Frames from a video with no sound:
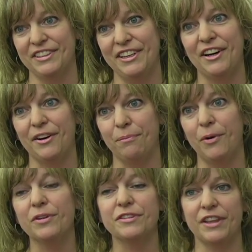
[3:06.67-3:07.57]
You know,
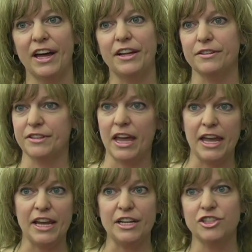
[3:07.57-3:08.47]
most of that is
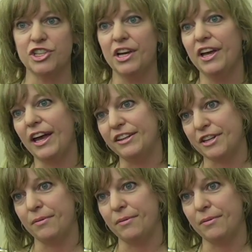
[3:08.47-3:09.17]
age and